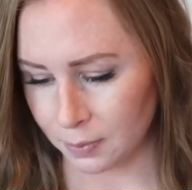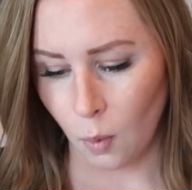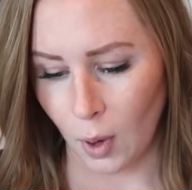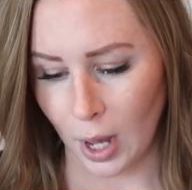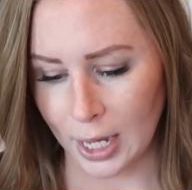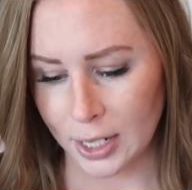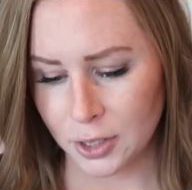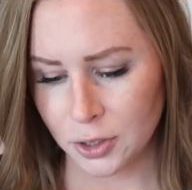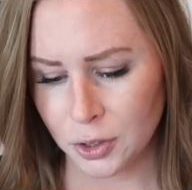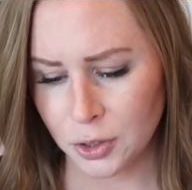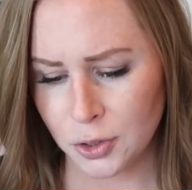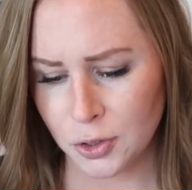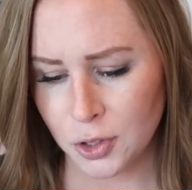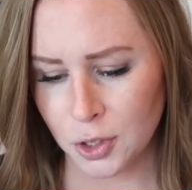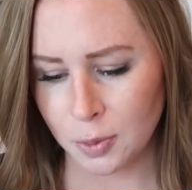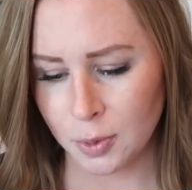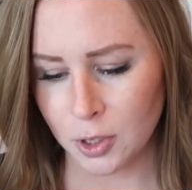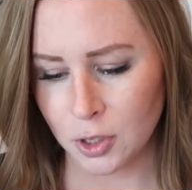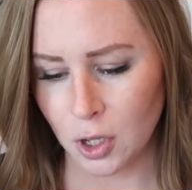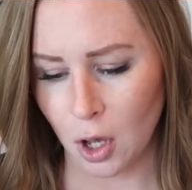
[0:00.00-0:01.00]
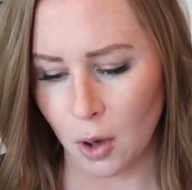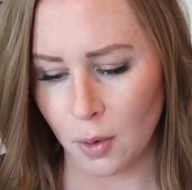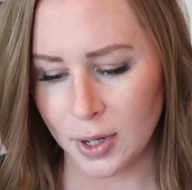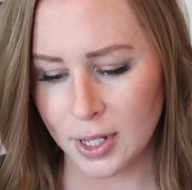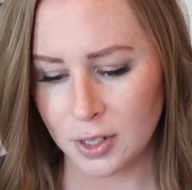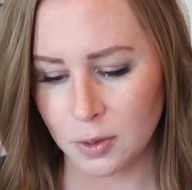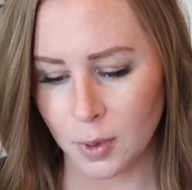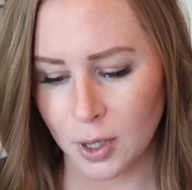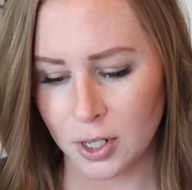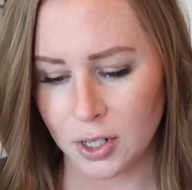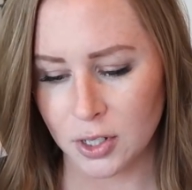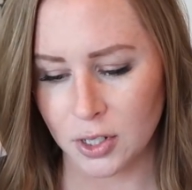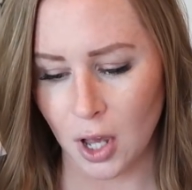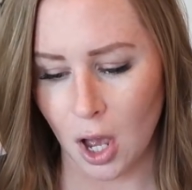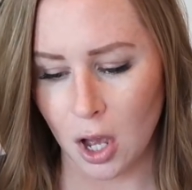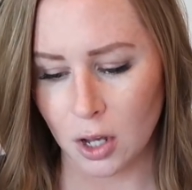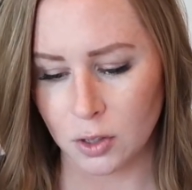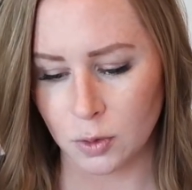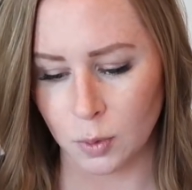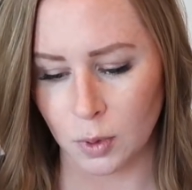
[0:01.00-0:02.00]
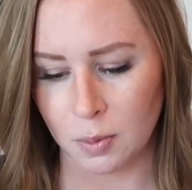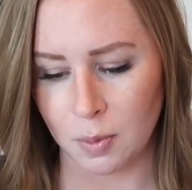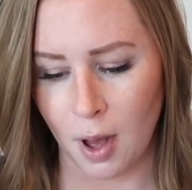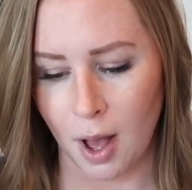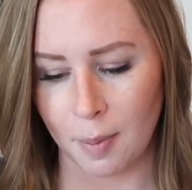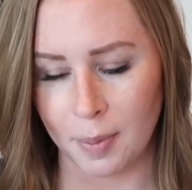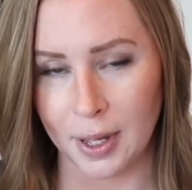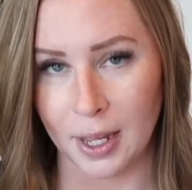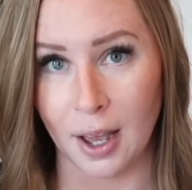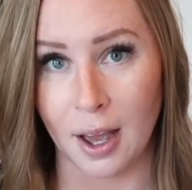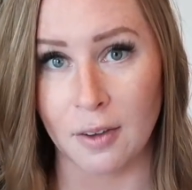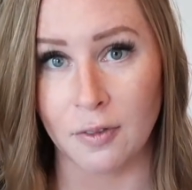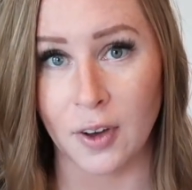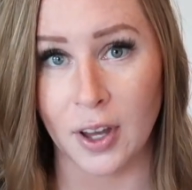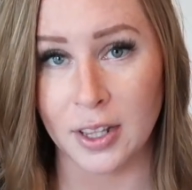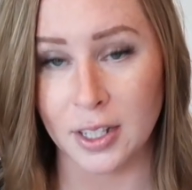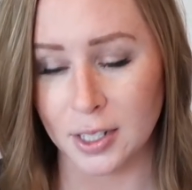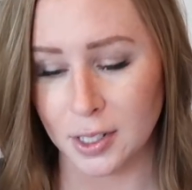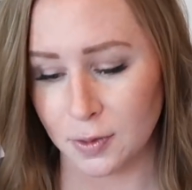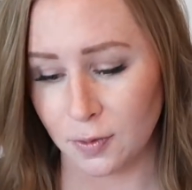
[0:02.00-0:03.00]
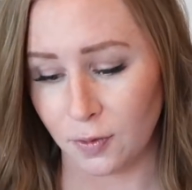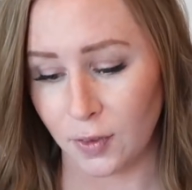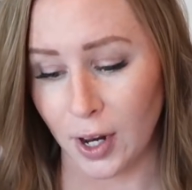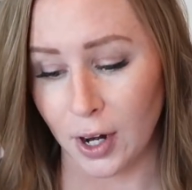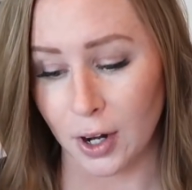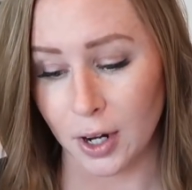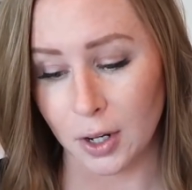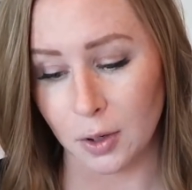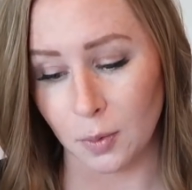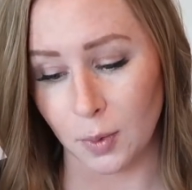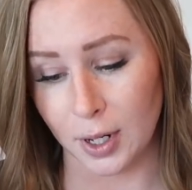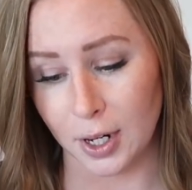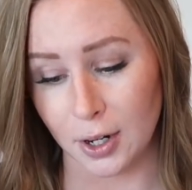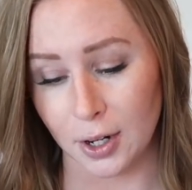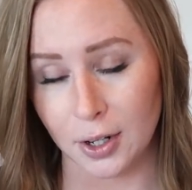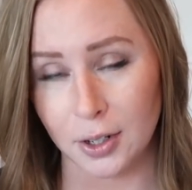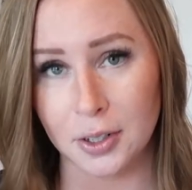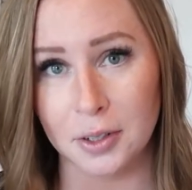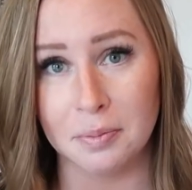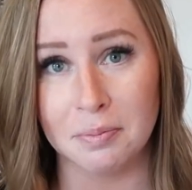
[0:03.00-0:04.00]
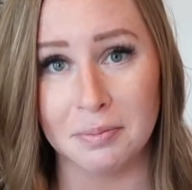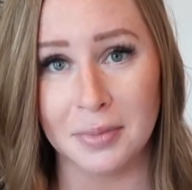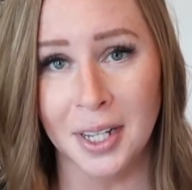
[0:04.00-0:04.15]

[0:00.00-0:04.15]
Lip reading: Why do YouTubers always wear socks when mopping? I find this very weird.